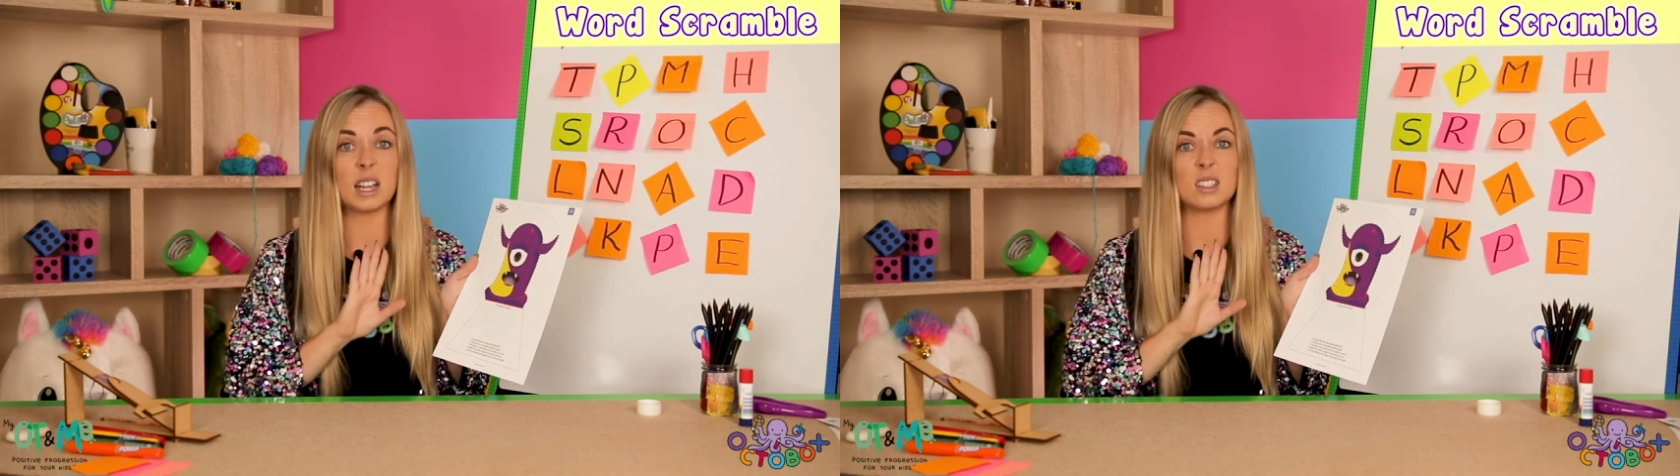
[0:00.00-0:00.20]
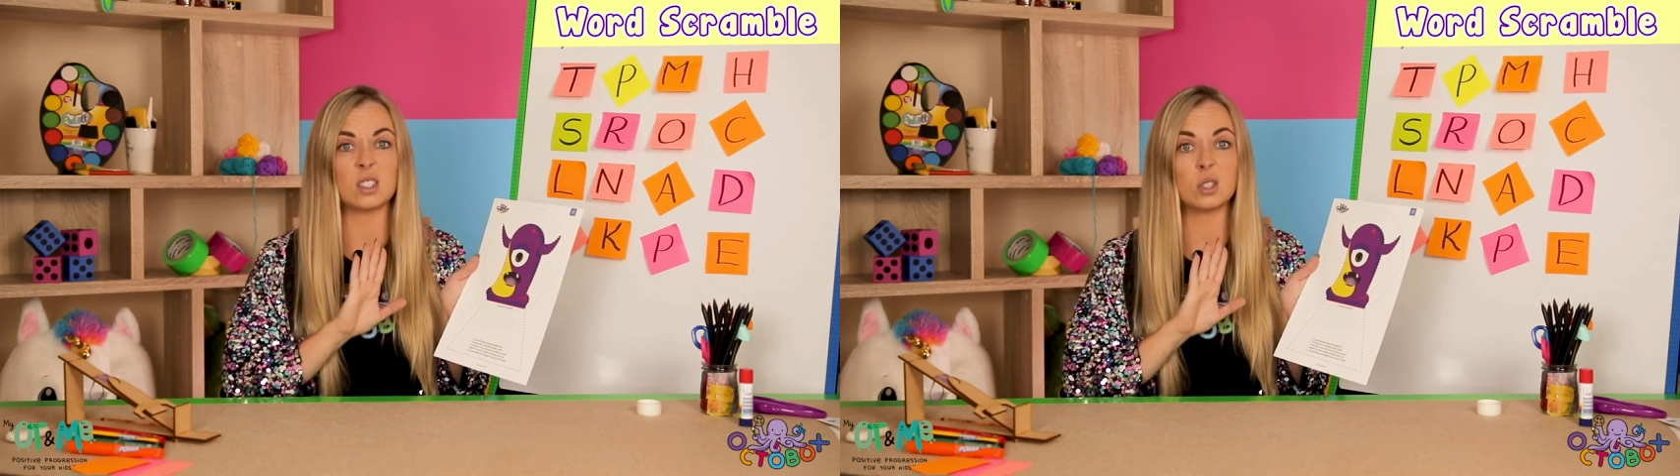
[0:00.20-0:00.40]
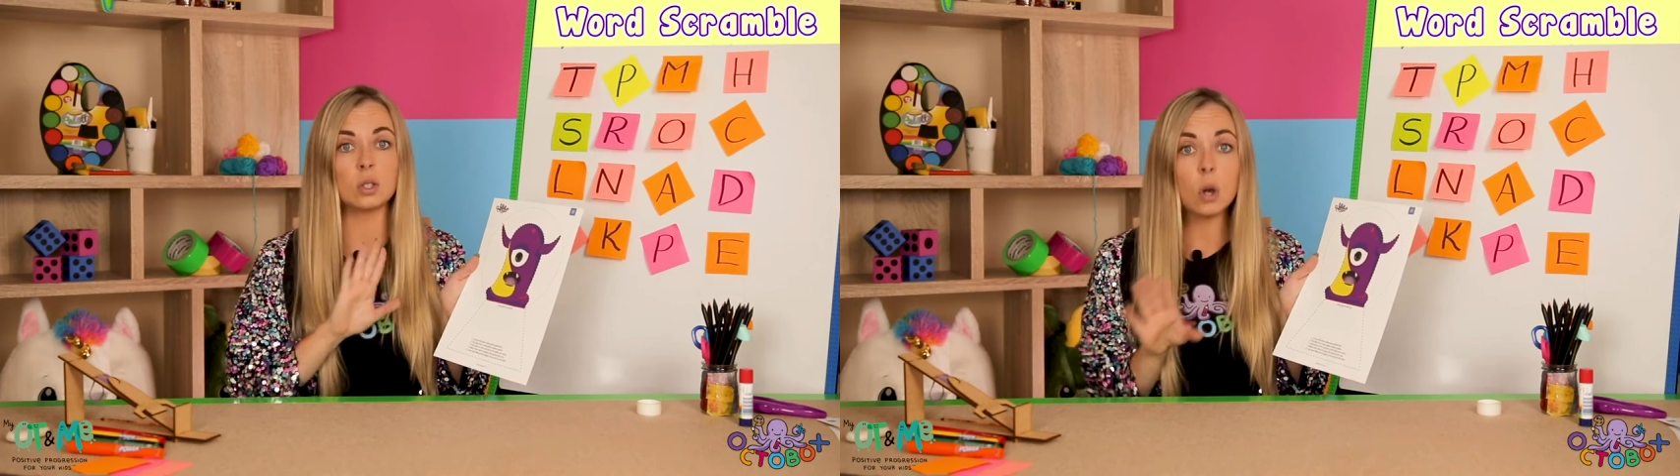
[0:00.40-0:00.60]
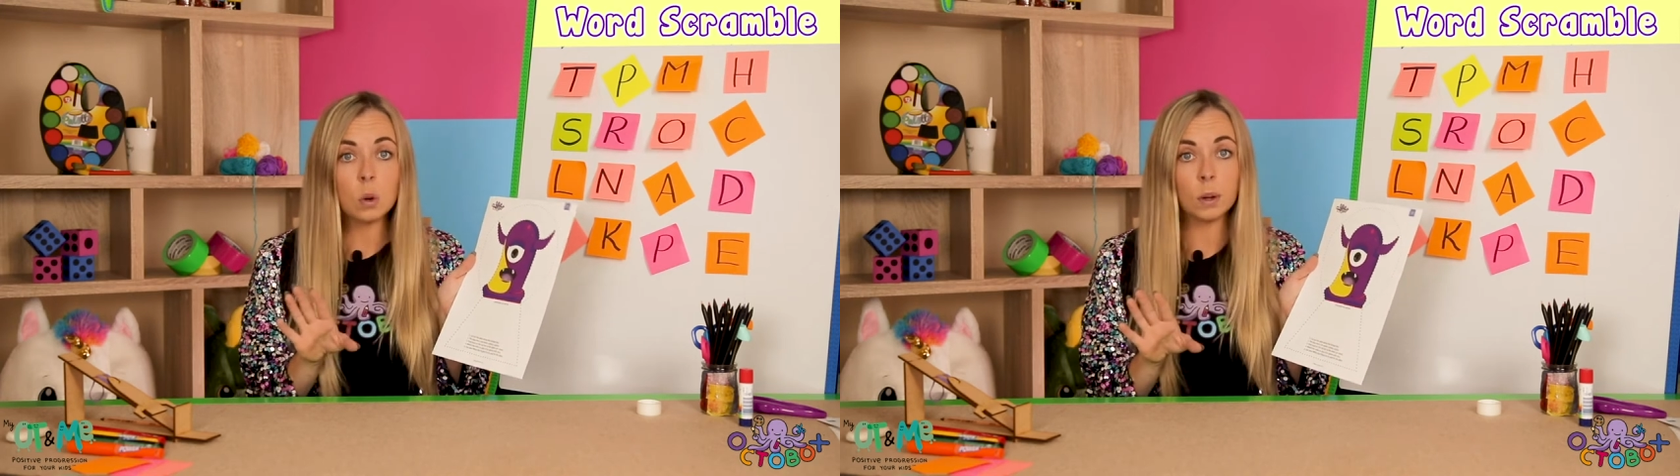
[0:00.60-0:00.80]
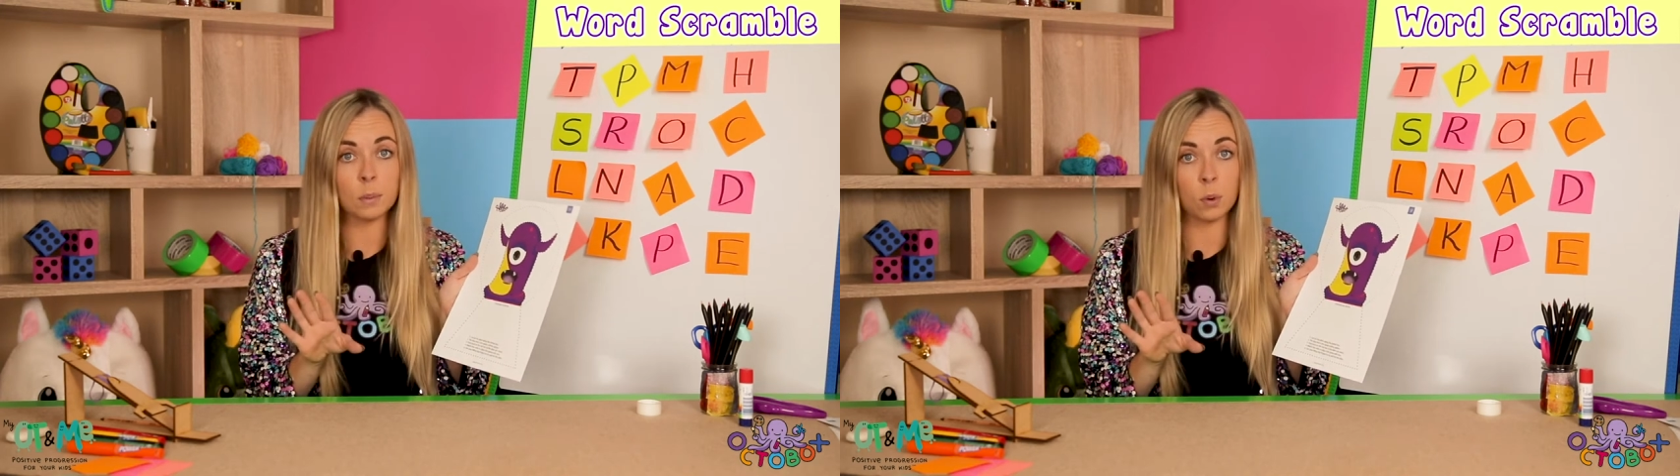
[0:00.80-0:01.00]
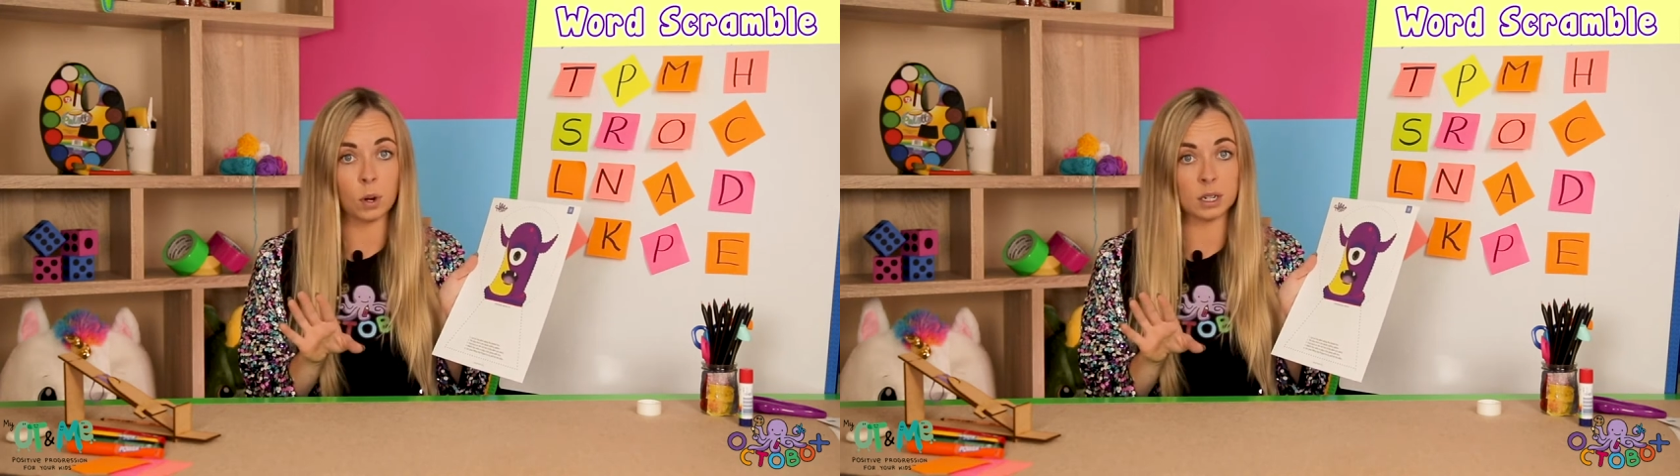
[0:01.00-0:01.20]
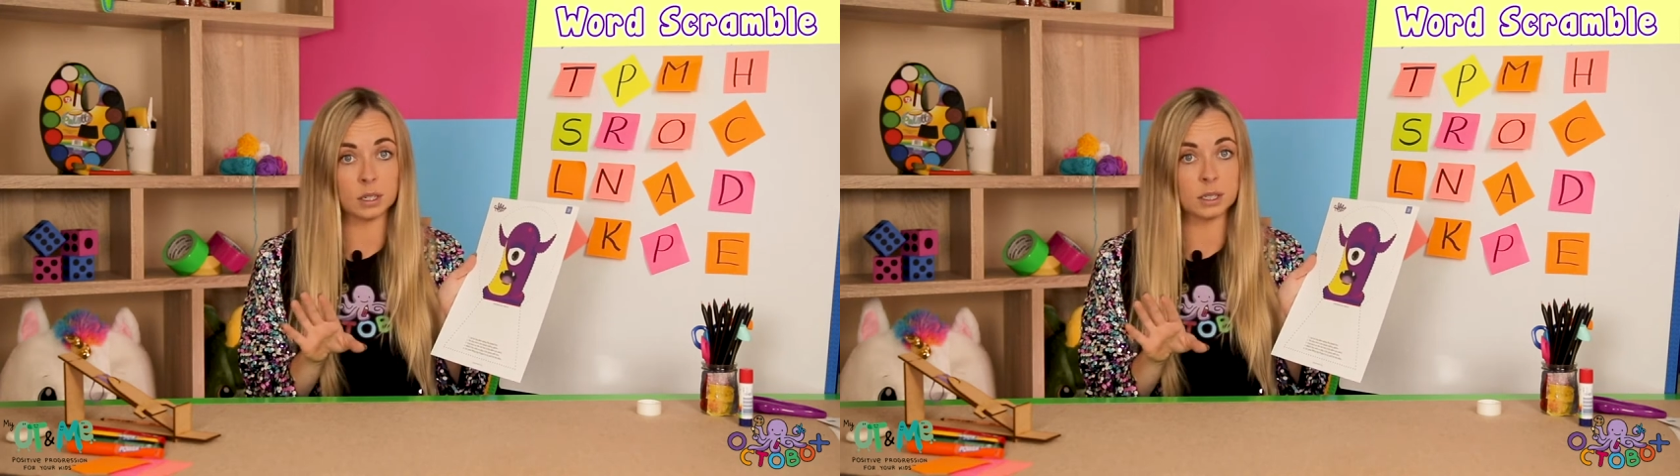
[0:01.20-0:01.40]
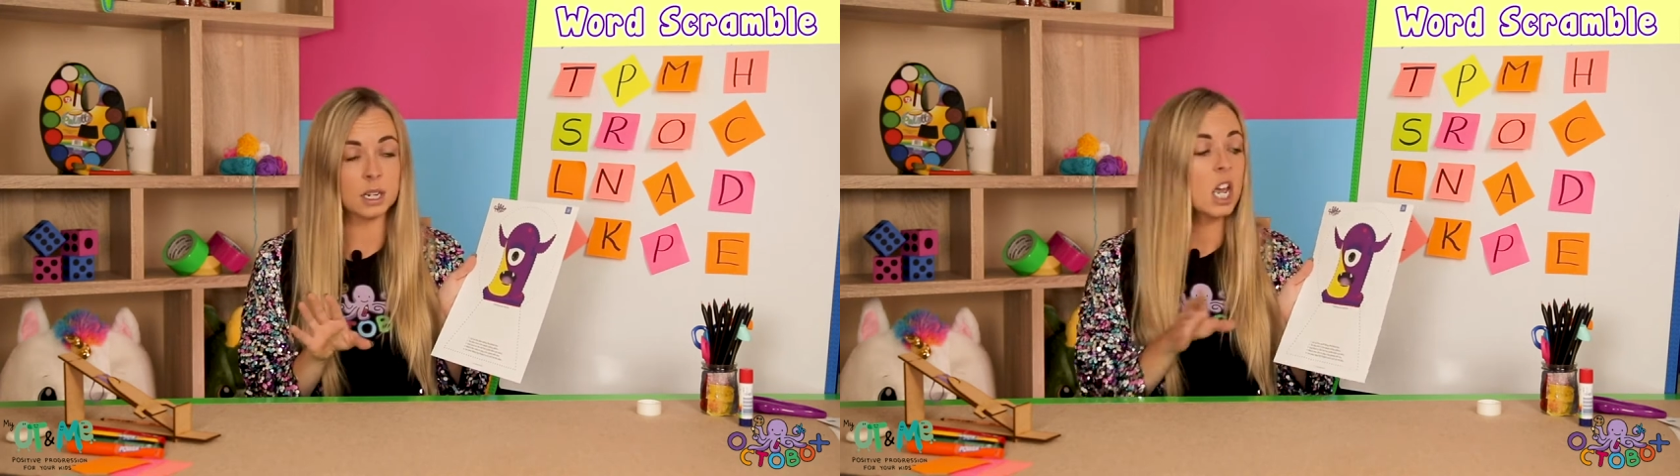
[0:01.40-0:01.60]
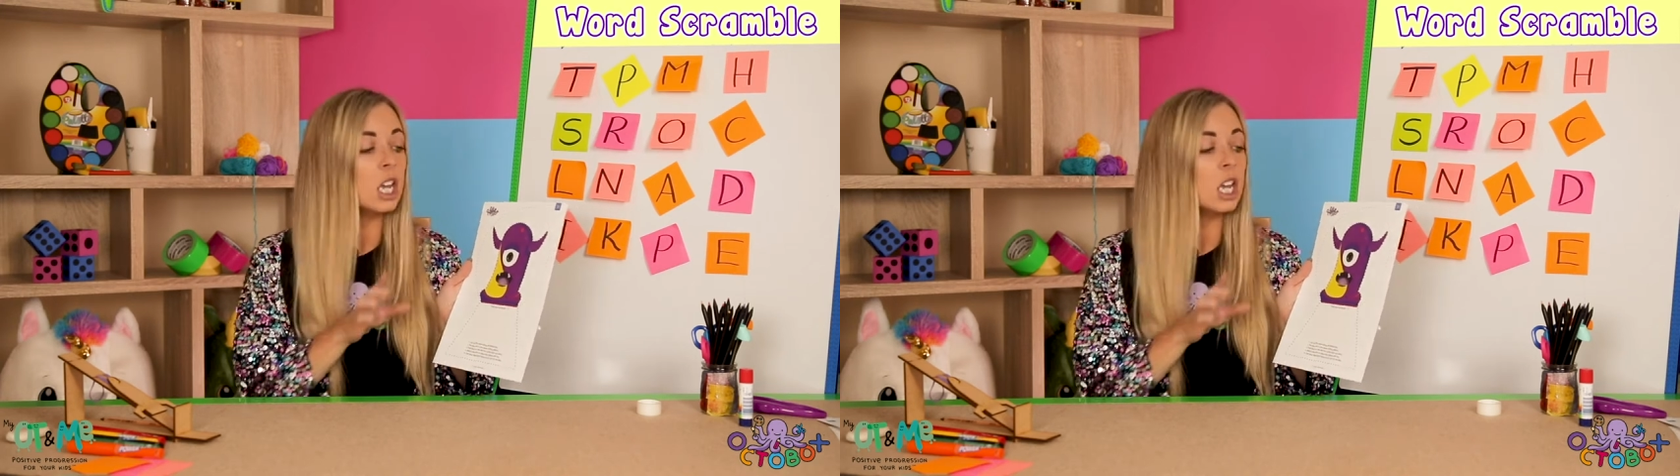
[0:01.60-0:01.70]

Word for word: That's so important.